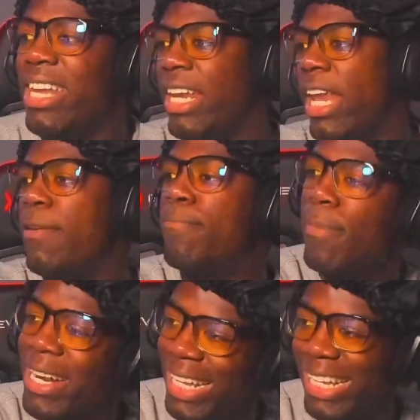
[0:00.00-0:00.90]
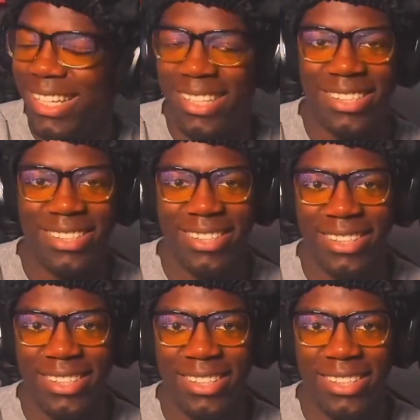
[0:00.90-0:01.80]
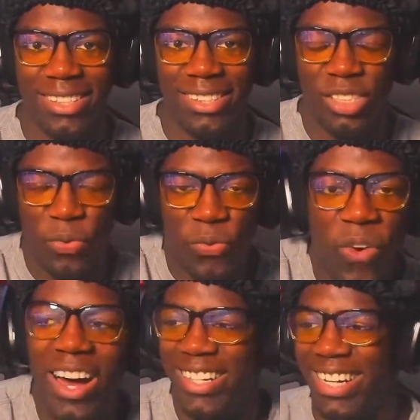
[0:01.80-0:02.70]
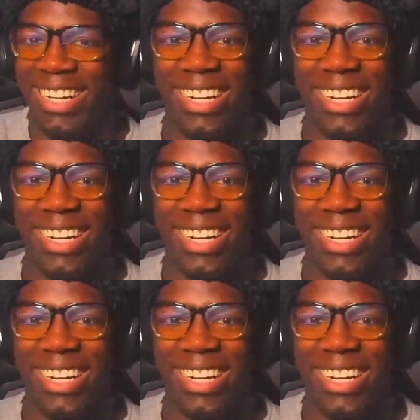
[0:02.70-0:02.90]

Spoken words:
needed money to fund